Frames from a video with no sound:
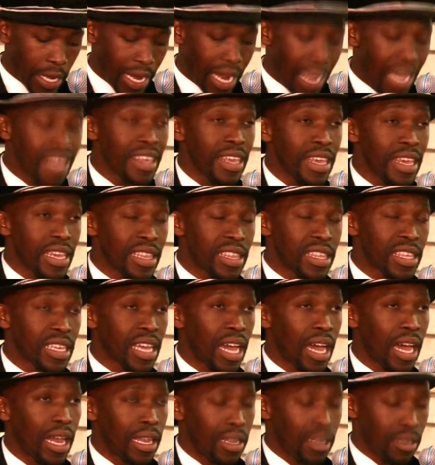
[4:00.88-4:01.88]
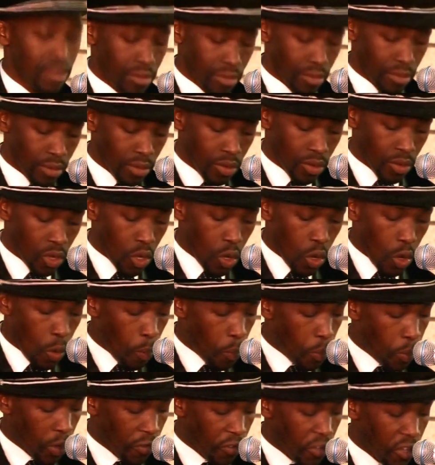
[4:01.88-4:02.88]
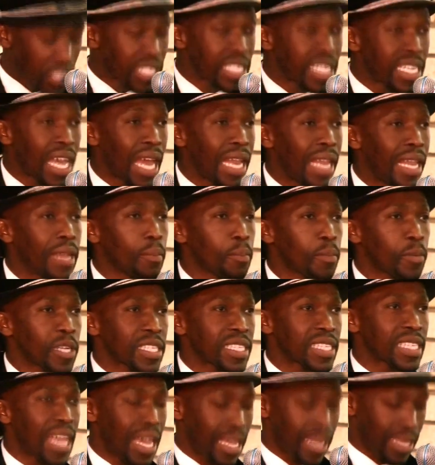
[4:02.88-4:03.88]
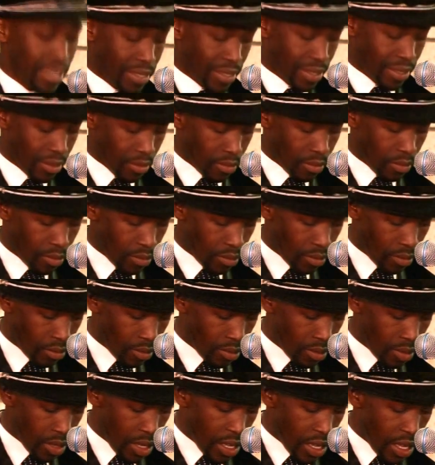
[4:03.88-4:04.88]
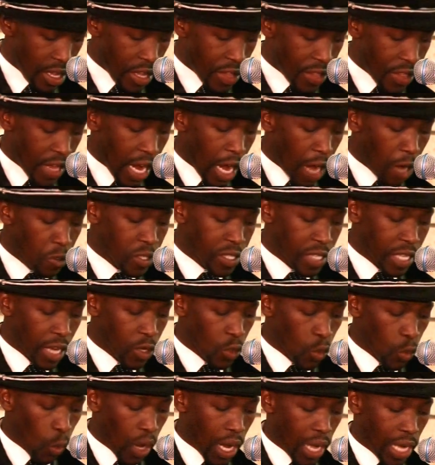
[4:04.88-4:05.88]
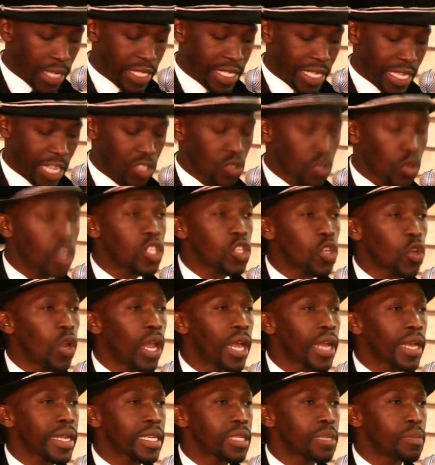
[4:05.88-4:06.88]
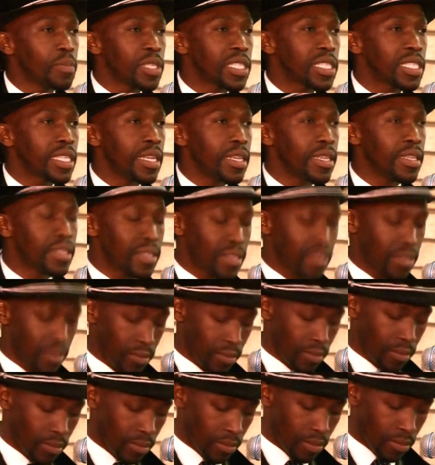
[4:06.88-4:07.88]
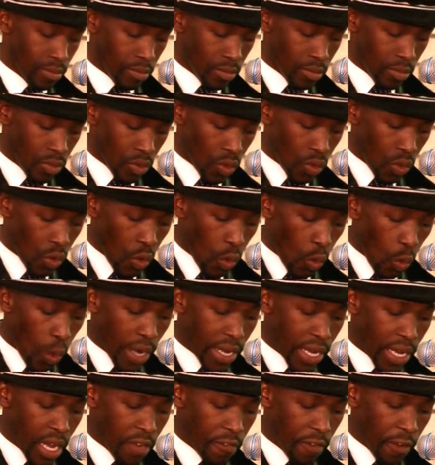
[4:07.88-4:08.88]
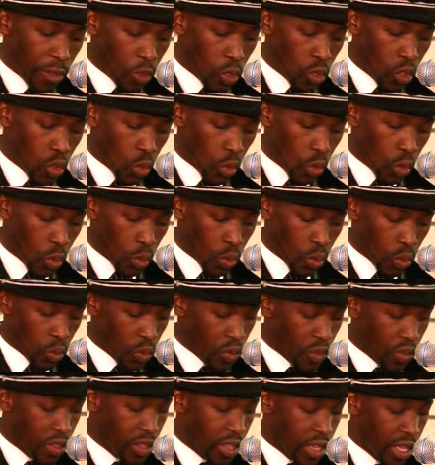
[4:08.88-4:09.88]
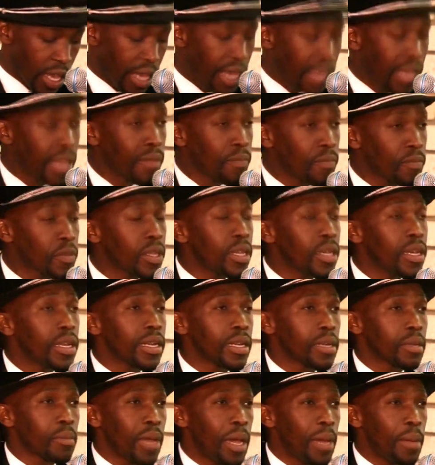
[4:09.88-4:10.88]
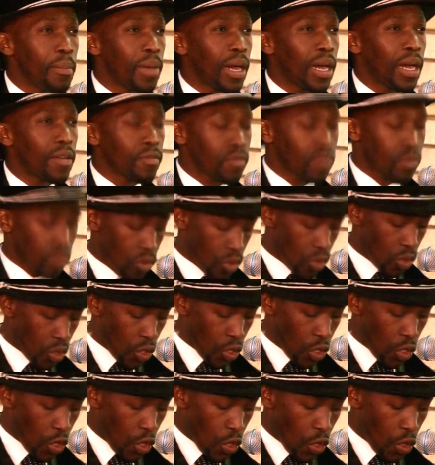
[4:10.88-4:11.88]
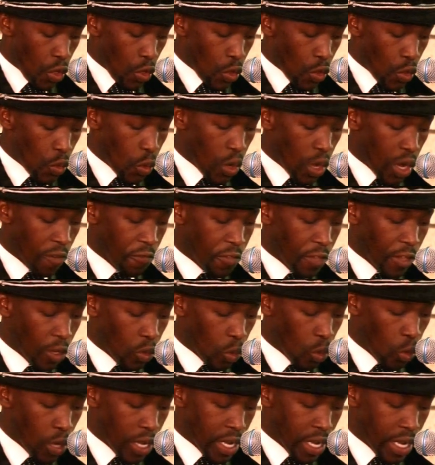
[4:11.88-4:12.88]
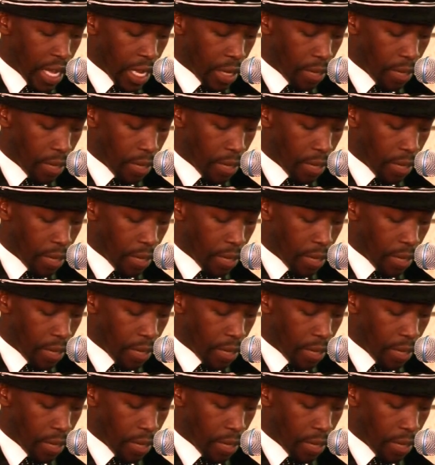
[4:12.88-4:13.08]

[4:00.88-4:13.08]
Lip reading: ethical, professional, and precise. The outside world does not tolerate mistakes. Whatever you do there, remember, you have the good name,